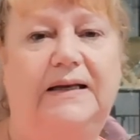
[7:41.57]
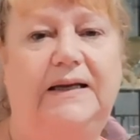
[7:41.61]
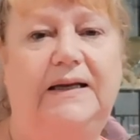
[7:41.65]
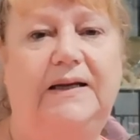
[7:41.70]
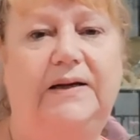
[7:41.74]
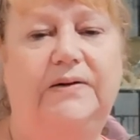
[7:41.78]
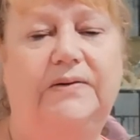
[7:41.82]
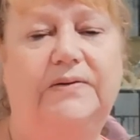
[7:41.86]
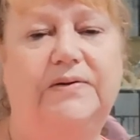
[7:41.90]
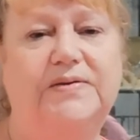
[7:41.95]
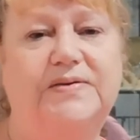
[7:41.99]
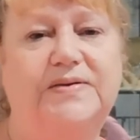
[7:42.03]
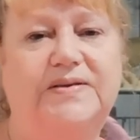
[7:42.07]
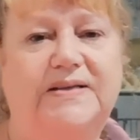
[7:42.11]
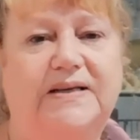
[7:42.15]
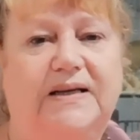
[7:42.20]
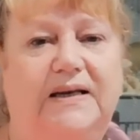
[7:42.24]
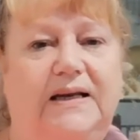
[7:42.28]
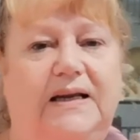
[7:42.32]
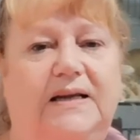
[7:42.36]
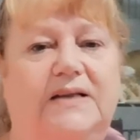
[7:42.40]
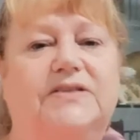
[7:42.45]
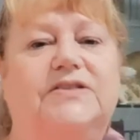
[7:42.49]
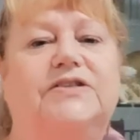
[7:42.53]
needles
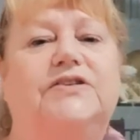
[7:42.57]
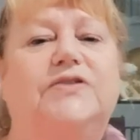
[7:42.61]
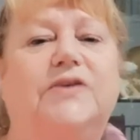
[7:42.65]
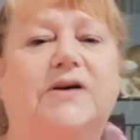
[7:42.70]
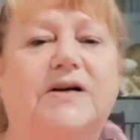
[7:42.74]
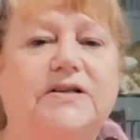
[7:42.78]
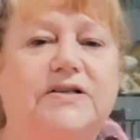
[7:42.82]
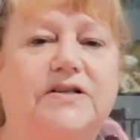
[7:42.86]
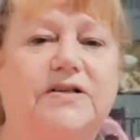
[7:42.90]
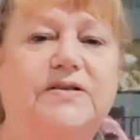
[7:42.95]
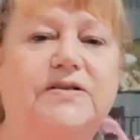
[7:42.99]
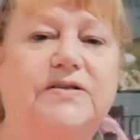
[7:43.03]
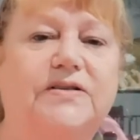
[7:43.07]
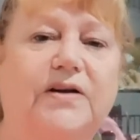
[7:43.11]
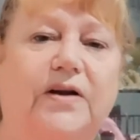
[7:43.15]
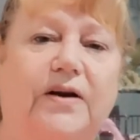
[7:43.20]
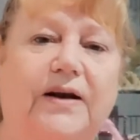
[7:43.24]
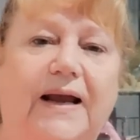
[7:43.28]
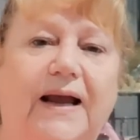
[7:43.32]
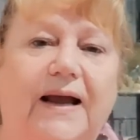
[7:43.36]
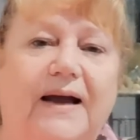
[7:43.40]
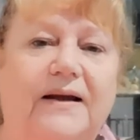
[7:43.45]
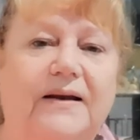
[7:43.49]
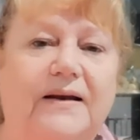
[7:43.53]
and instructions on
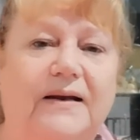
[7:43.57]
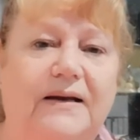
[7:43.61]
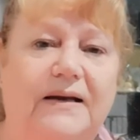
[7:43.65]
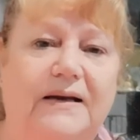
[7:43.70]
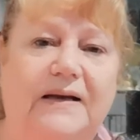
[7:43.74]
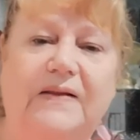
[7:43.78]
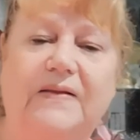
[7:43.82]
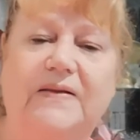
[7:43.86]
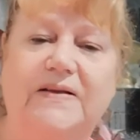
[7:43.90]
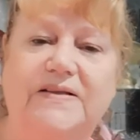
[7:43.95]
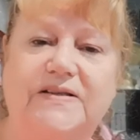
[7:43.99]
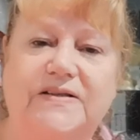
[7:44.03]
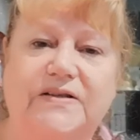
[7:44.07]
how to knit the